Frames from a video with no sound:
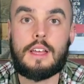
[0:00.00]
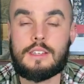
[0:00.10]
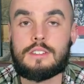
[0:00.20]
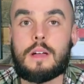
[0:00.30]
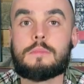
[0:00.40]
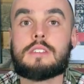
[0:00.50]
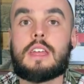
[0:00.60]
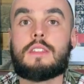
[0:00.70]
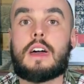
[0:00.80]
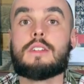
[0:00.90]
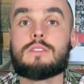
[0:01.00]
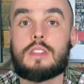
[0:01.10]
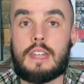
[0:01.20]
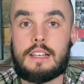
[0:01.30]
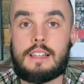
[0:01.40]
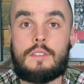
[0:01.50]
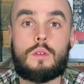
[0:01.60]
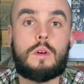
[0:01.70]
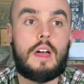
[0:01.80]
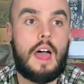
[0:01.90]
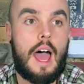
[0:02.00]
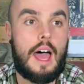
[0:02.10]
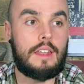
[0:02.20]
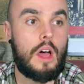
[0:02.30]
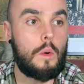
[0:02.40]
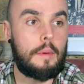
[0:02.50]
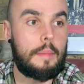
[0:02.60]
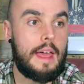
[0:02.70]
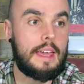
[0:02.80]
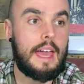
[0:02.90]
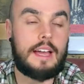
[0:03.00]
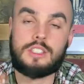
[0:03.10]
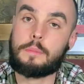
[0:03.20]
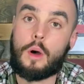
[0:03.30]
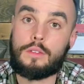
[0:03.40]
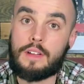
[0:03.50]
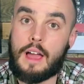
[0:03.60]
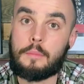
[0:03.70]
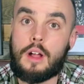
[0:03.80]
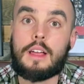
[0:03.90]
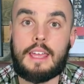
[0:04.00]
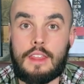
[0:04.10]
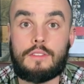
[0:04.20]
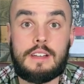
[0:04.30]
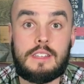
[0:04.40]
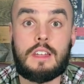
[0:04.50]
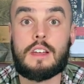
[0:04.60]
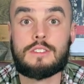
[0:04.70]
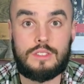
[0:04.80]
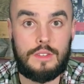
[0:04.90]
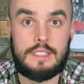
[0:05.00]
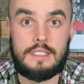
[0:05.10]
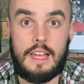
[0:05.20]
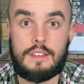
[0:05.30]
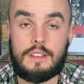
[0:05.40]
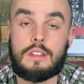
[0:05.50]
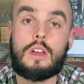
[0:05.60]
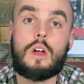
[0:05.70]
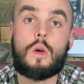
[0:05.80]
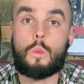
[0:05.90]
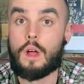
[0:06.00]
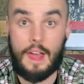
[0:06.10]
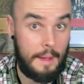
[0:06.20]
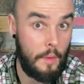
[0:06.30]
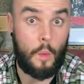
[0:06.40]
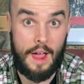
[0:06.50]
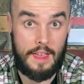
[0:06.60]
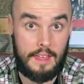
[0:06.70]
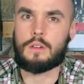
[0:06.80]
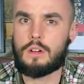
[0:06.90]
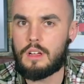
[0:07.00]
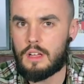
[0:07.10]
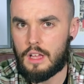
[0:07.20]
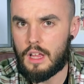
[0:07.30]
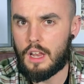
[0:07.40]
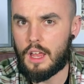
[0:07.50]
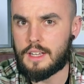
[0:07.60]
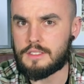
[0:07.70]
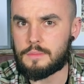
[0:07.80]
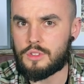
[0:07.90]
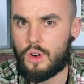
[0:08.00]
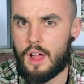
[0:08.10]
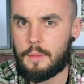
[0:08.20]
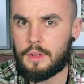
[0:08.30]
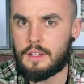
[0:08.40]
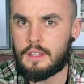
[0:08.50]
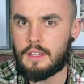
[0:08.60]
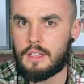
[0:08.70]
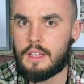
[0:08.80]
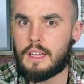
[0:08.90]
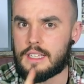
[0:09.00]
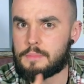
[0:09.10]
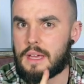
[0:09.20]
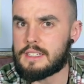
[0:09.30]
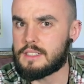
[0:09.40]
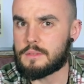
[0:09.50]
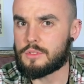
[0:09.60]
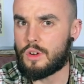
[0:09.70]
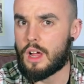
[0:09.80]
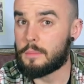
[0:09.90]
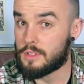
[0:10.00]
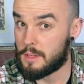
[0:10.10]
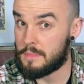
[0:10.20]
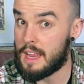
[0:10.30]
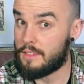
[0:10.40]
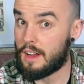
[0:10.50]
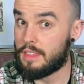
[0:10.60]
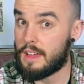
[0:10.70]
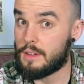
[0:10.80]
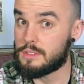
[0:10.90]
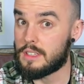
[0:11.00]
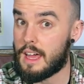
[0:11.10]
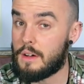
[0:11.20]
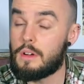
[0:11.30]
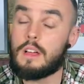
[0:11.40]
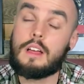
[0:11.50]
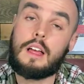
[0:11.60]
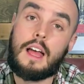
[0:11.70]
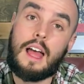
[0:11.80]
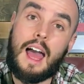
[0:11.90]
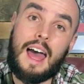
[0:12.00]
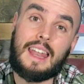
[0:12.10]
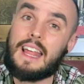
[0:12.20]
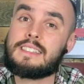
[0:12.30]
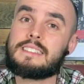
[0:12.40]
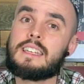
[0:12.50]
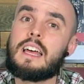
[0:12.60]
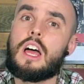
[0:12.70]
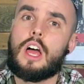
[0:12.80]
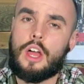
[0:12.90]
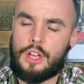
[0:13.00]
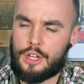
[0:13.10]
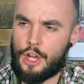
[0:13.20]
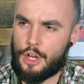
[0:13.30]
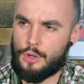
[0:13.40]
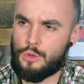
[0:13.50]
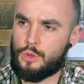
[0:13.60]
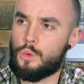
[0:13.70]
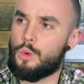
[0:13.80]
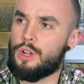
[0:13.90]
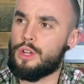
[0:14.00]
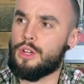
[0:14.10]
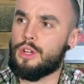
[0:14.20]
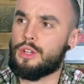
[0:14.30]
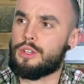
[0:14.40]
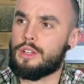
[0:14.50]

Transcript: It's time to take that to the next level, and I will be playing catch up off camera, getting the rest of the nights to this standard while I am away. Like and subscribe, especially subscribe because I'm nearing a thousand now, and let's get into it.